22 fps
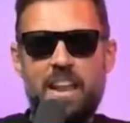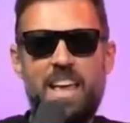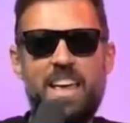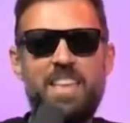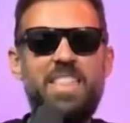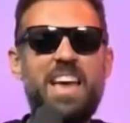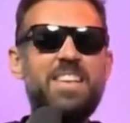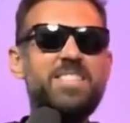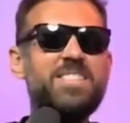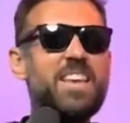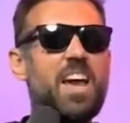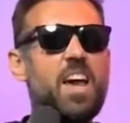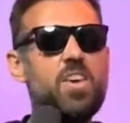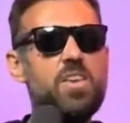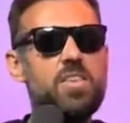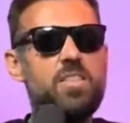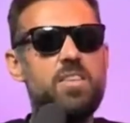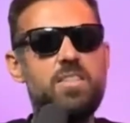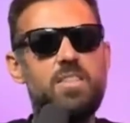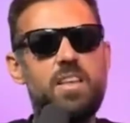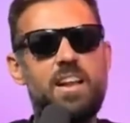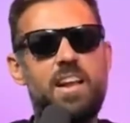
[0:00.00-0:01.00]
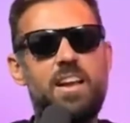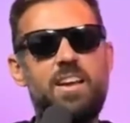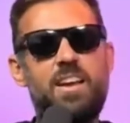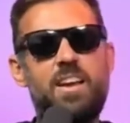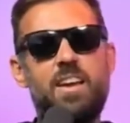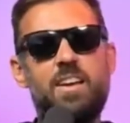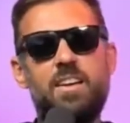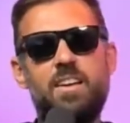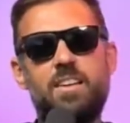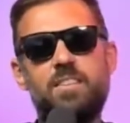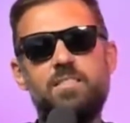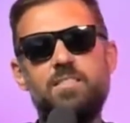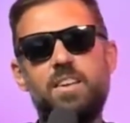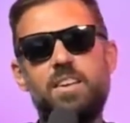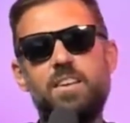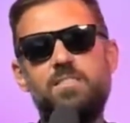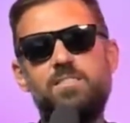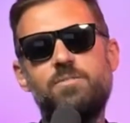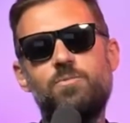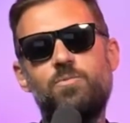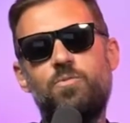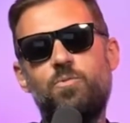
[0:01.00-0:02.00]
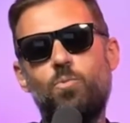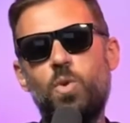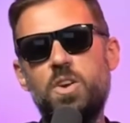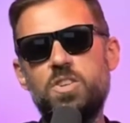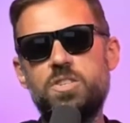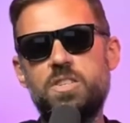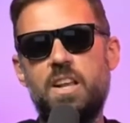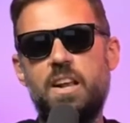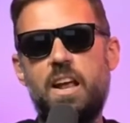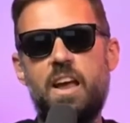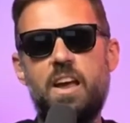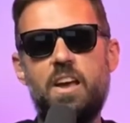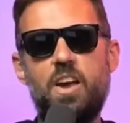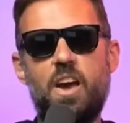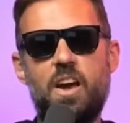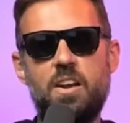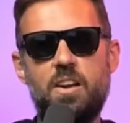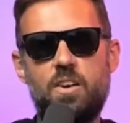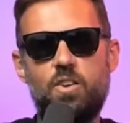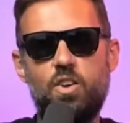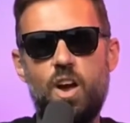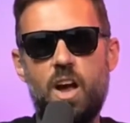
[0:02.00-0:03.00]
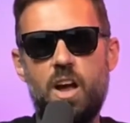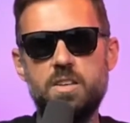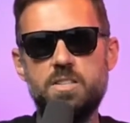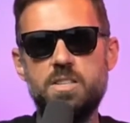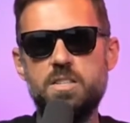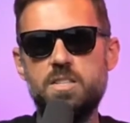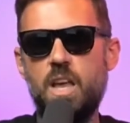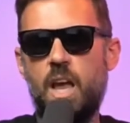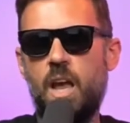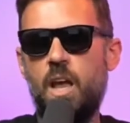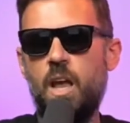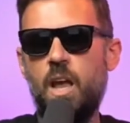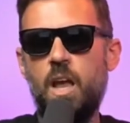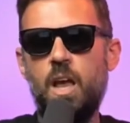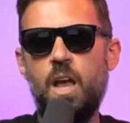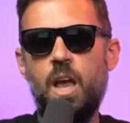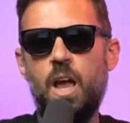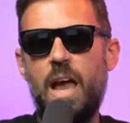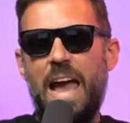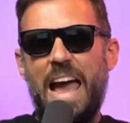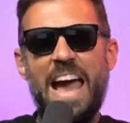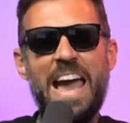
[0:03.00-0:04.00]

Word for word: these dudes to talk. If you guys really are worried about these dudes